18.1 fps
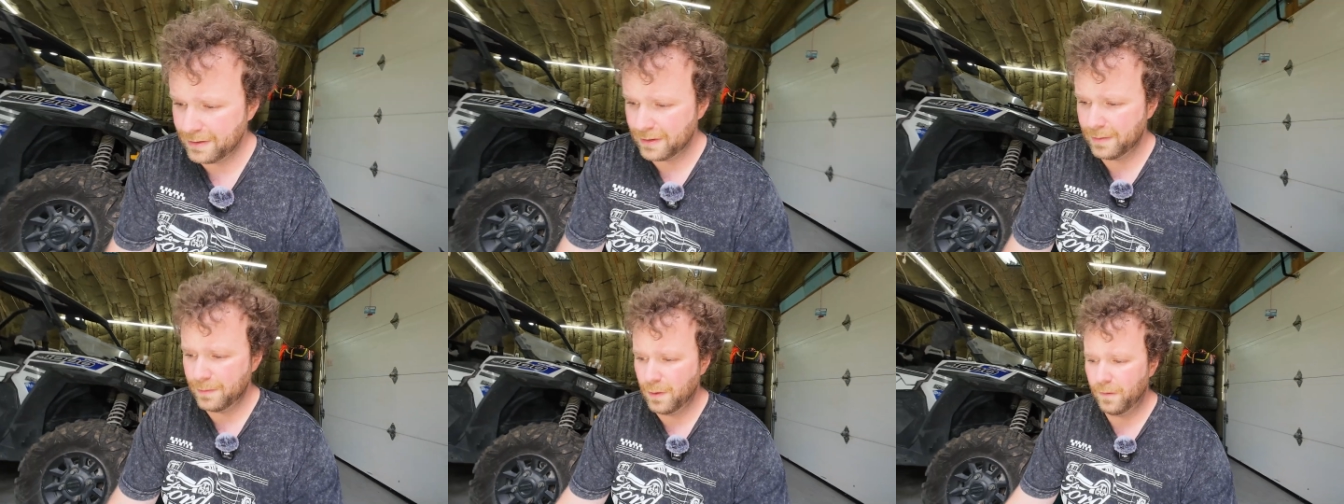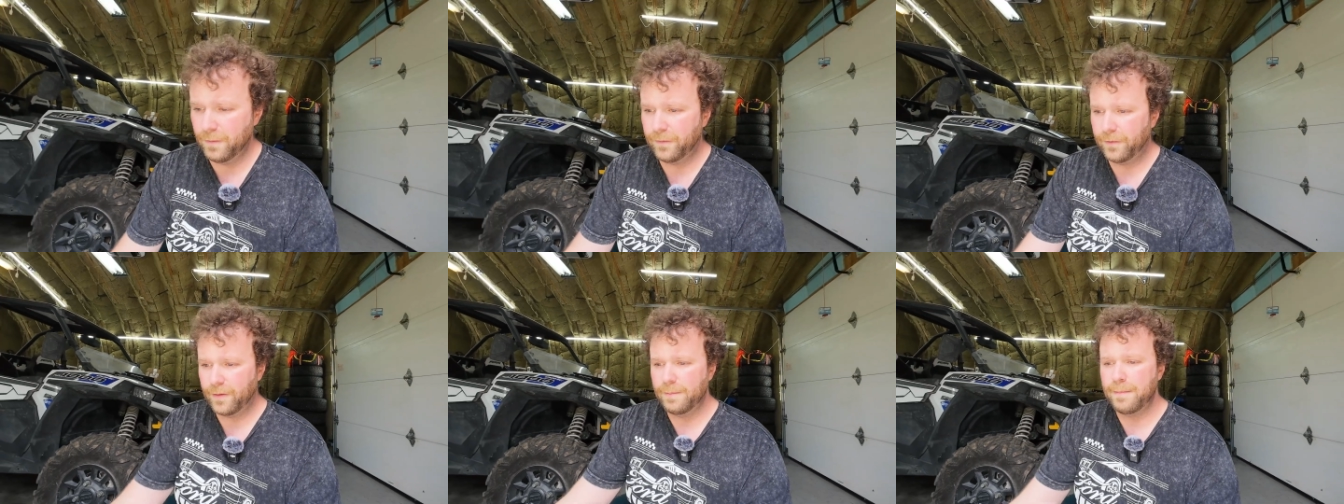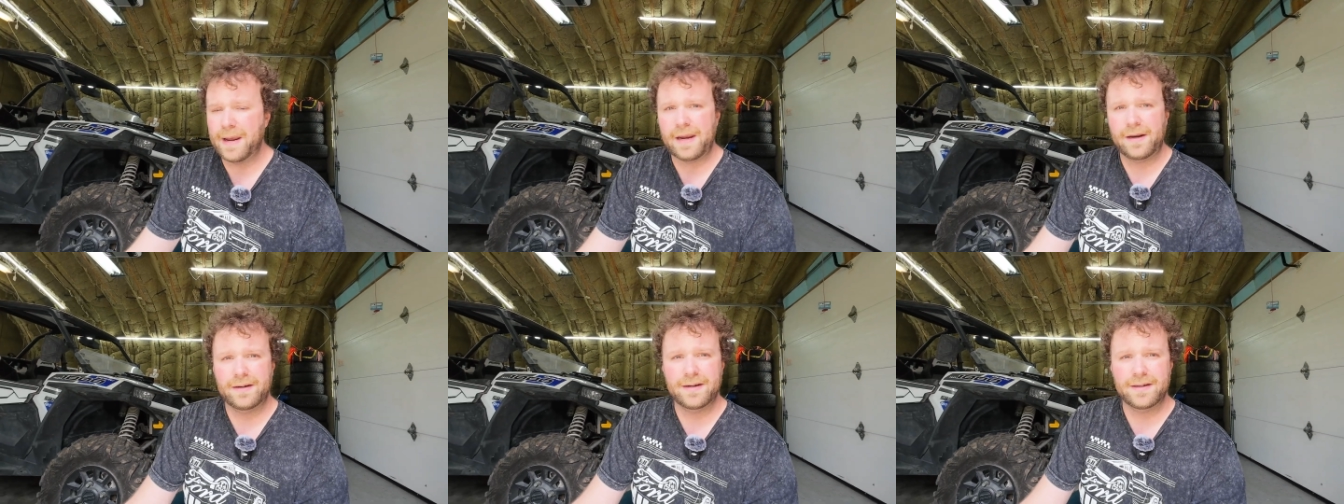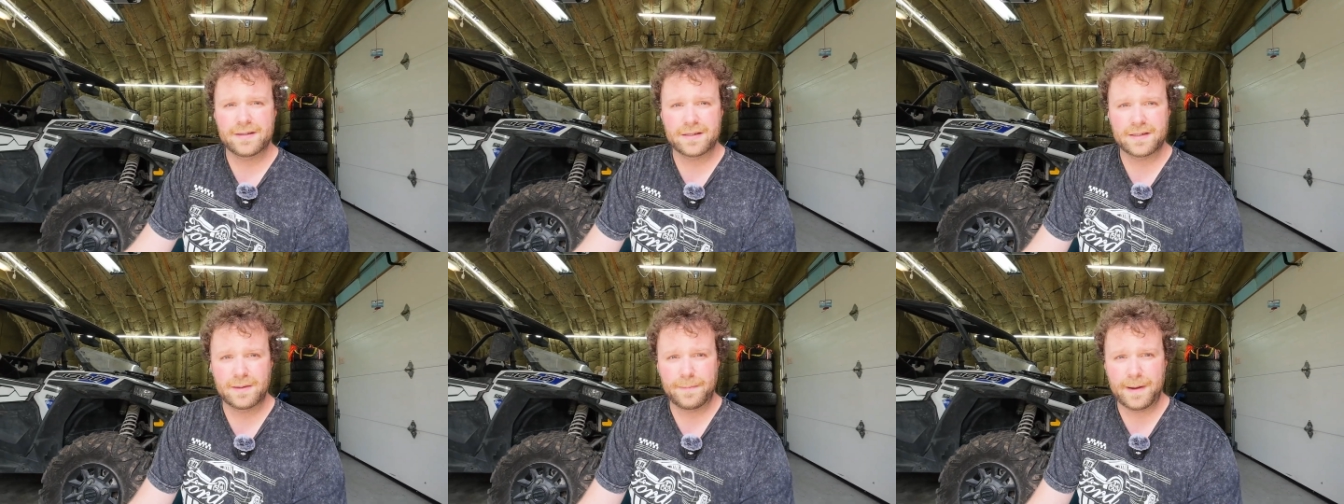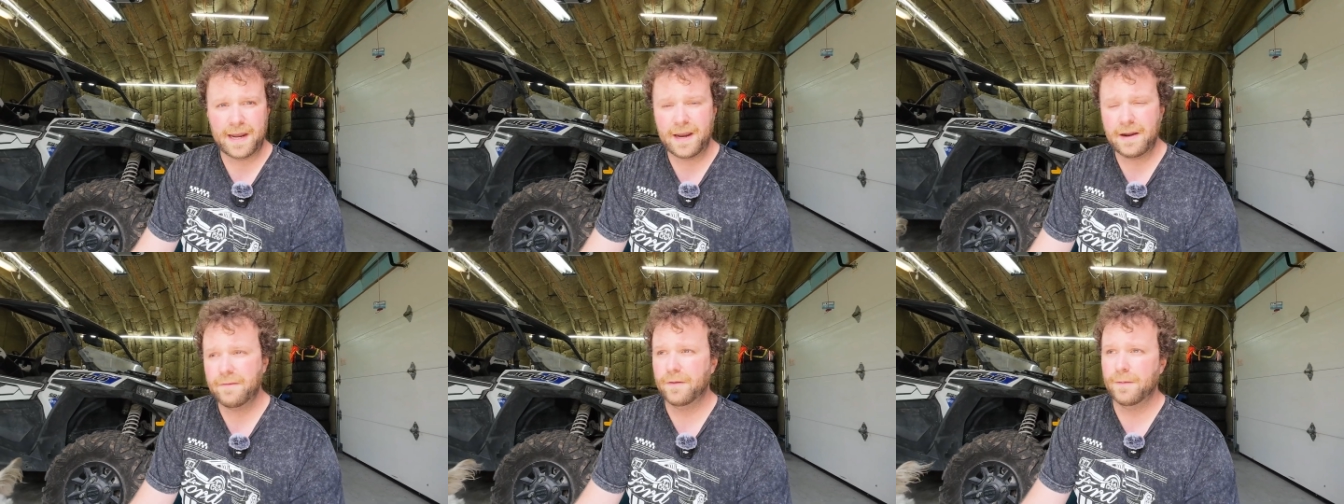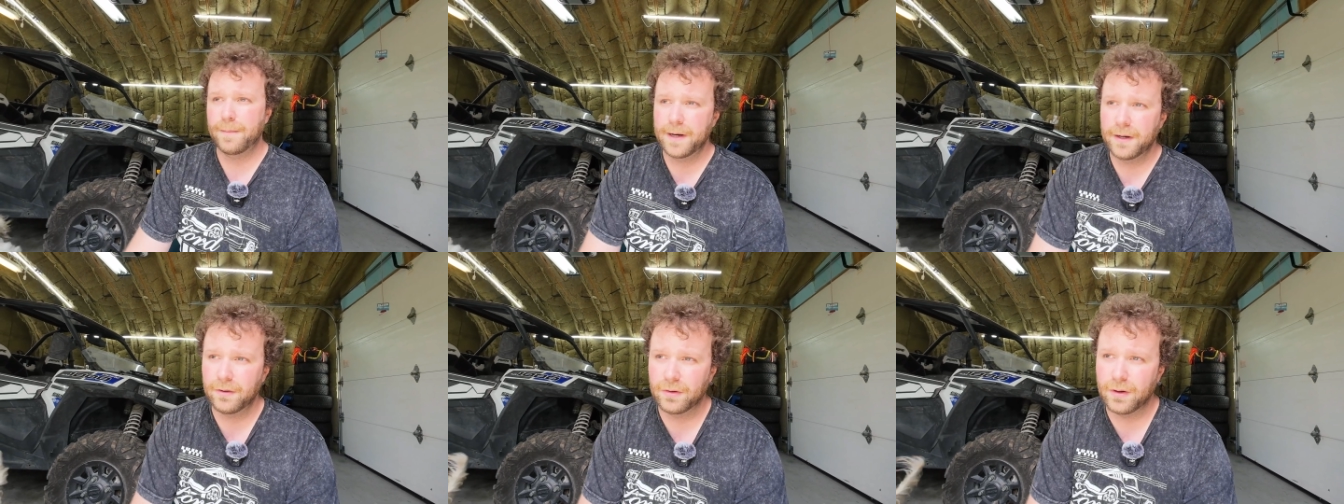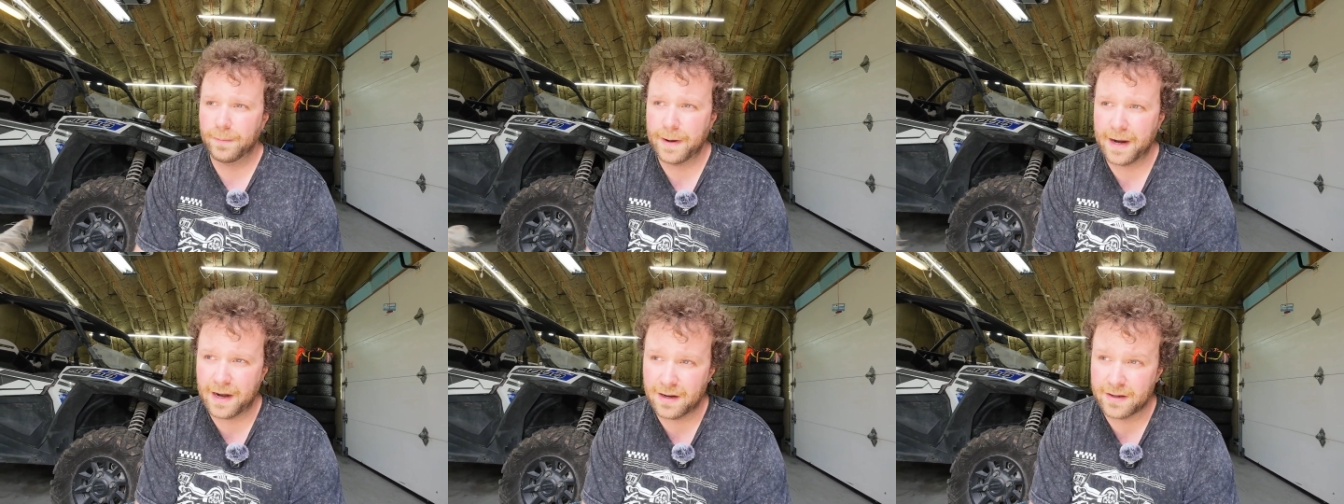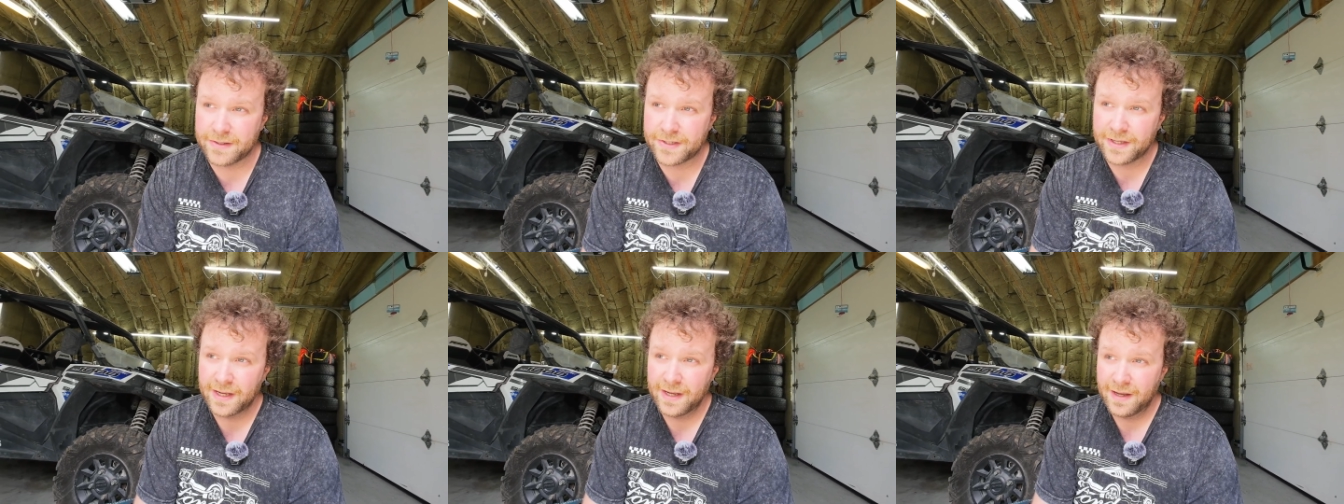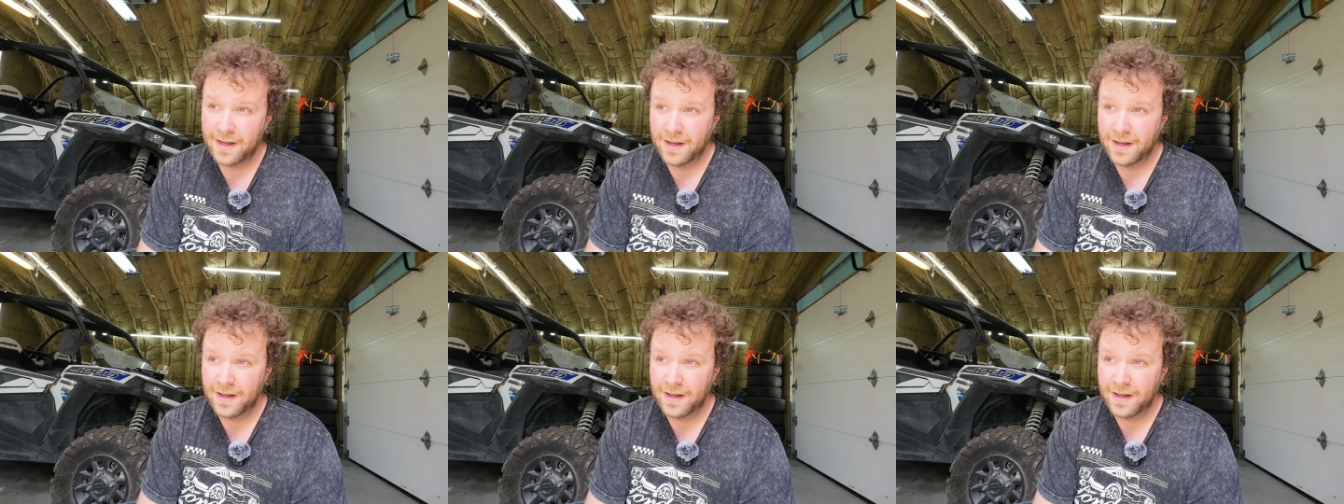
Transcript: you move from maintenance to paying for bigger repairs.